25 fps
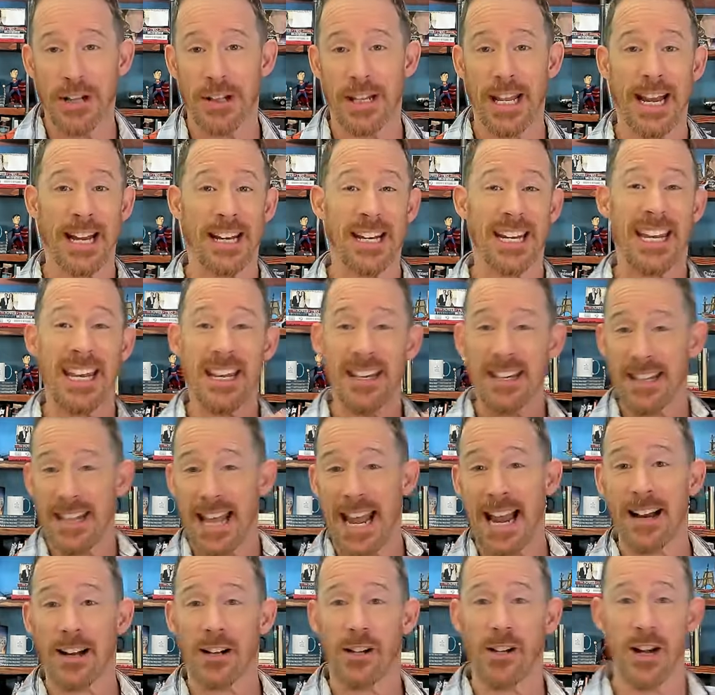They had to get into
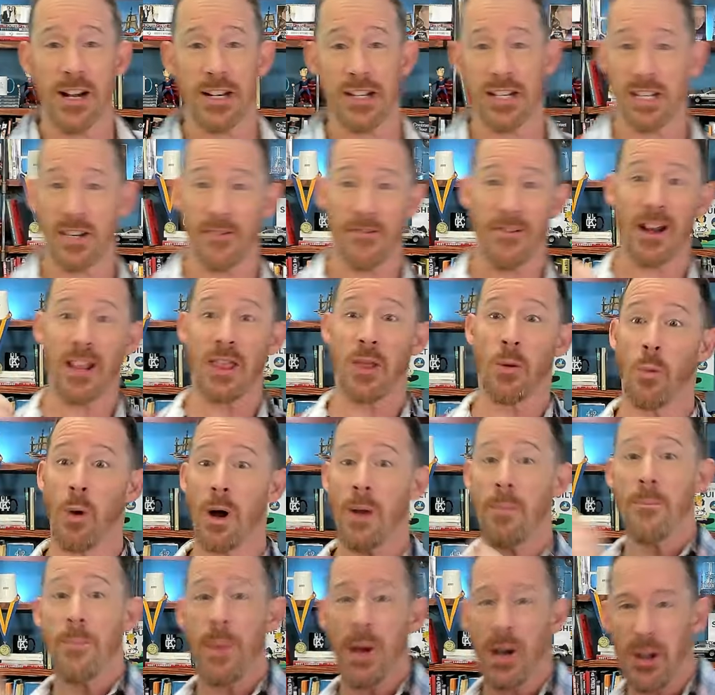that closet to find the
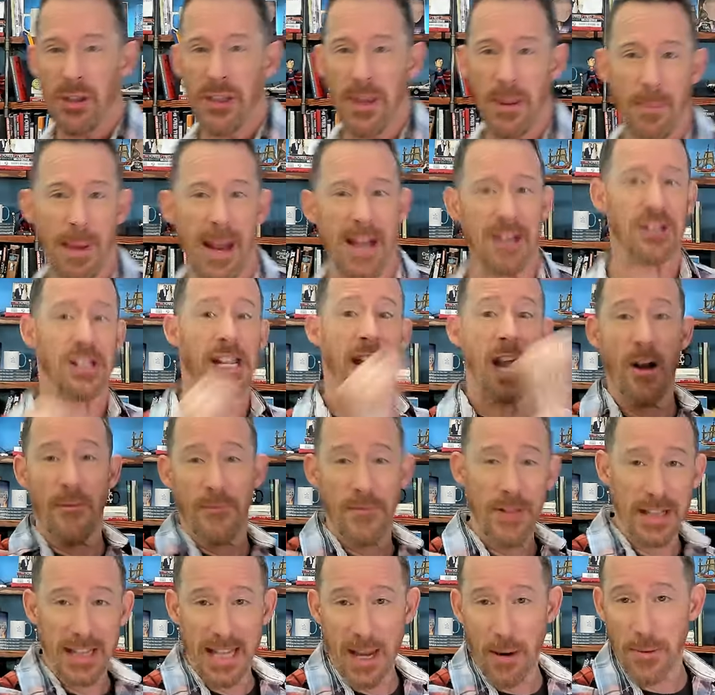one belt that matched the
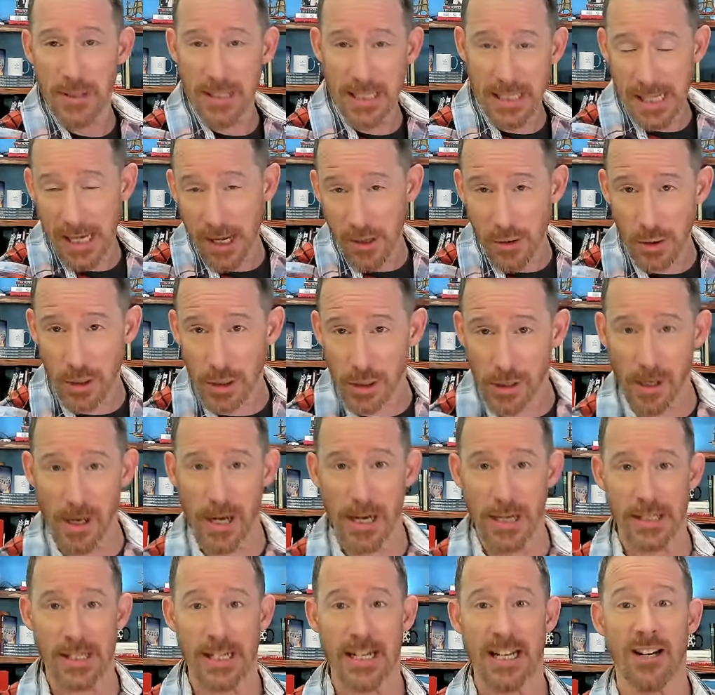outfit that was in the other
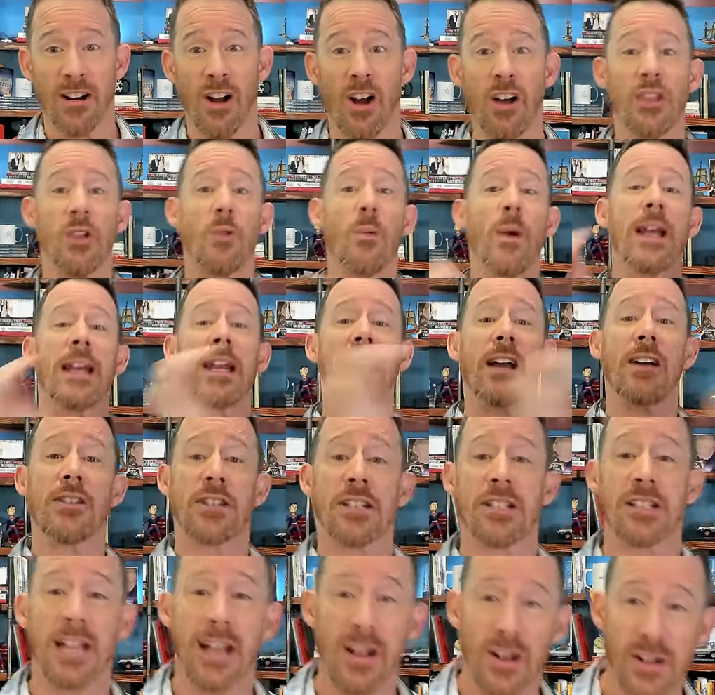closet. And on the way down
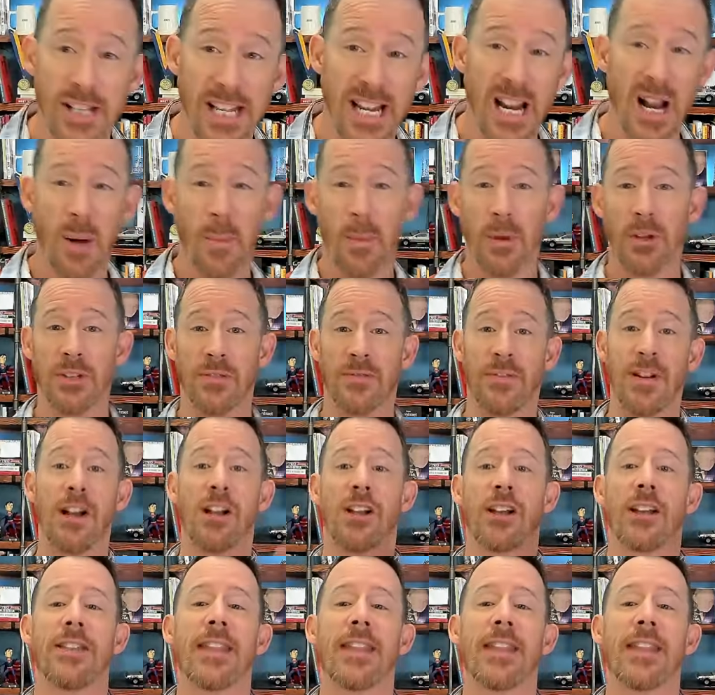the stairs, they almost fell.